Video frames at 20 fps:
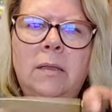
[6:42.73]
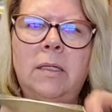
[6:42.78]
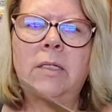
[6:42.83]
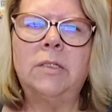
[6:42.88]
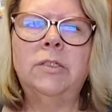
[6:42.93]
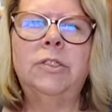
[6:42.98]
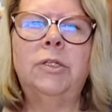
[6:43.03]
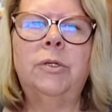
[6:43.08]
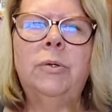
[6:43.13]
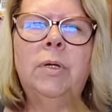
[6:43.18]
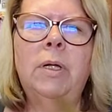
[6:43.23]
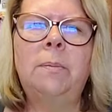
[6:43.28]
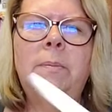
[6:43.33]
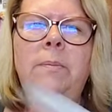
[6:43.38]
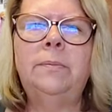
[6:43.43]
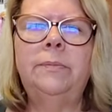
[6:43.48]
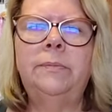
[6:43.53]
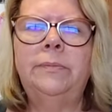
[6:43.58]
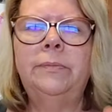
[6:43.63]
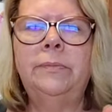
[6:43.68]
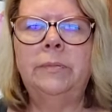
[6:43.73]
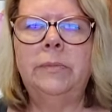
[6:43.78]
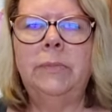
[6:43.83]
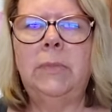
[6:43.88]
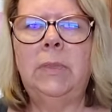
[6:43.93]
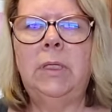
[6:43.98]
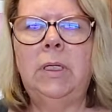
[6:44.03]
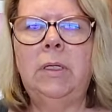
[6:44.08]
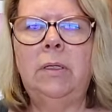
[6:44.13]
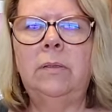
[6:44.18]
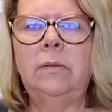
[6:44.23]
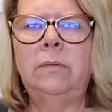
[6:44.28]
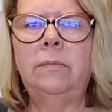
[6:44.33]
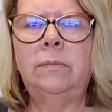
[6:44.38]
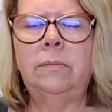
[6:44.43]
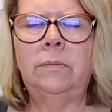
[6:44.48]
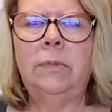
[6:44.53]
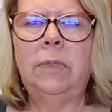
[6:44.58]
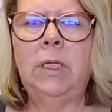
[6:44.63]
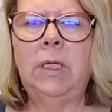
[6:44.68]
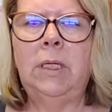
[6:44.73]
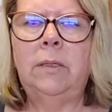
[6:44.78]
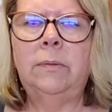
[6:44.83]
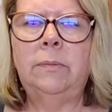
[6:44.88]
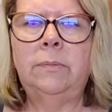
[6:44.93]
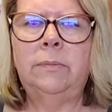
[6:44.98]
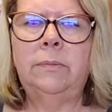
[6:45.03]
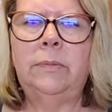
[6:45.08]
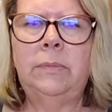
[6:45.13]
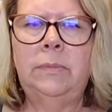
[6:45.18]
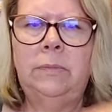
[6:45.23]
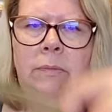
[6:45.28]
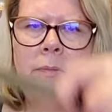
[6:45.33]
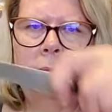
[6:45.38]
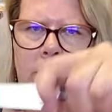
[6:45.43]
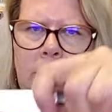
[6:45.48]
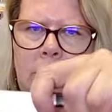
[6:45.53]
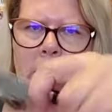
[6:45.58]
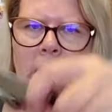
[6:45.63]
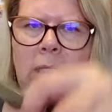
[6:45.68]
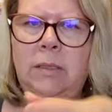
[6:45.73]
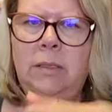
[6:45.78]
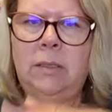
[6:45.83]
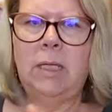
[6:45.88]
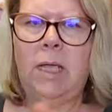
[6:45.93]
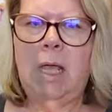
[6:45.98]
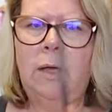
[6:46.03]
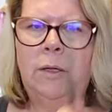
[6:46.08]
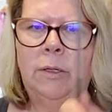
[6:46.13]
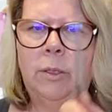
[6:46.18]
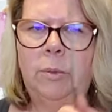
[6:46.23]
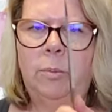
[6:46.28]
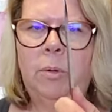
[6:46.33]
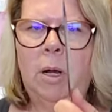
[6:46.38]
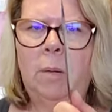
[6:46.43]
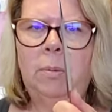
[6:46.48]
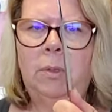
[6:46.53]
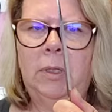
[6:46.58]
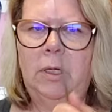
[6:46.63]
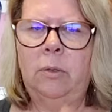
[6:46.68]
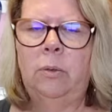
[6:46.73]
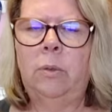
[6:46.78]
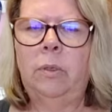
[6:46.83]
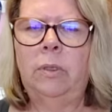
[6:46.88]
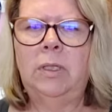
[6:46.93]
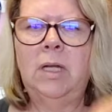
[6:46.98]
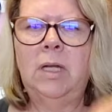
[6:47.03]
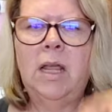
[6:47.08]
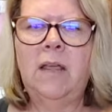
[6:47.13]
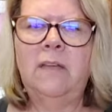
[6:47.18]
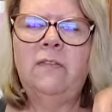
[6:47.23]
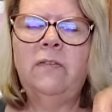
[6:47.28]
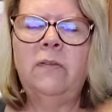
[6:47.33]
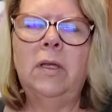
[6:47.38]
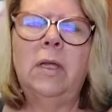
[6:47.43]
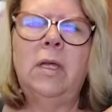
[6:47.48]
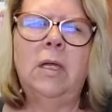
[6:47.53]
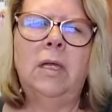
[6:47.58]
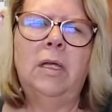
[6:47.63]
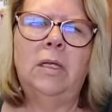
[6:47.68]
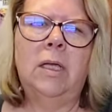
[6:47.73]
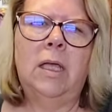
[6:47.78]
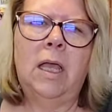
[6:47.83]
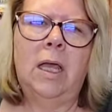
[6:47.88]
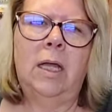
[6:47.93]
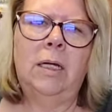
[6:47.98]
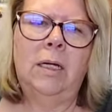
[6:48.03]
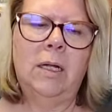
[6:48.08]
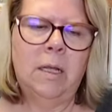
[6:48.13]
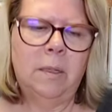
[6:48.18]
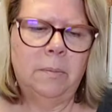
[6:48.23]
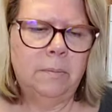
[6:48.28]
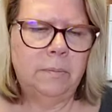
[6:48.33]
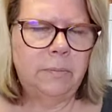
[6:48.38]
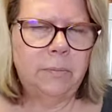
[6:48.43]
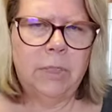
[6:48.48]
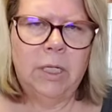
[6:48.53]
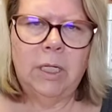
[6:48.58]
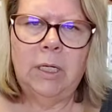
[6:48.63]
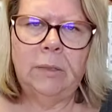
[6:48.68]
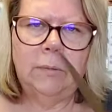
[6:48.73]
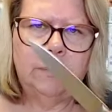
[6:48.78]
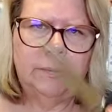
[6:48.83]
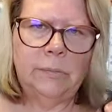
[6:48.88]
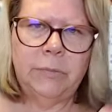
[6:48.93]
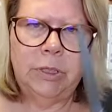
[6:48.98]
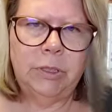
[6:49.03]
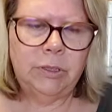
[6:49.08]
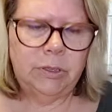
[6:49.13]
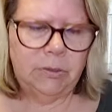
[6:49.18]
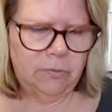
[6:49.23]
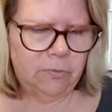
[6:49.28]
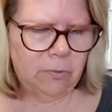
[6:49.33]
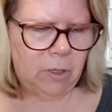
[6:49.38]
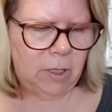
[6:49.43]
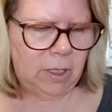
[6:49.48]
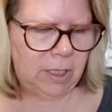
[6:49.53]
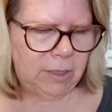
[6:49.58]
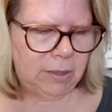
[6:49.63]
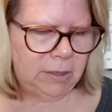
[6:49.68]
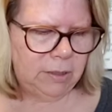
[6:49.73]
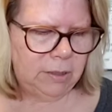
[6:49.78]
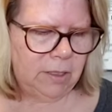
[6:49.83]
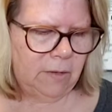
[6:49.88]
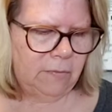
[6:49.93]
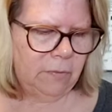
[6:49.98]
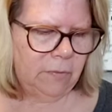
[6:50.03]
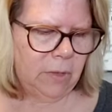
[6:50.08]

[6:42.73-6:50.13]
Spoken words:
There's your grip. You know, that's how you properly hold a knife. Cut it up, you know, use it for all kinds of stuff.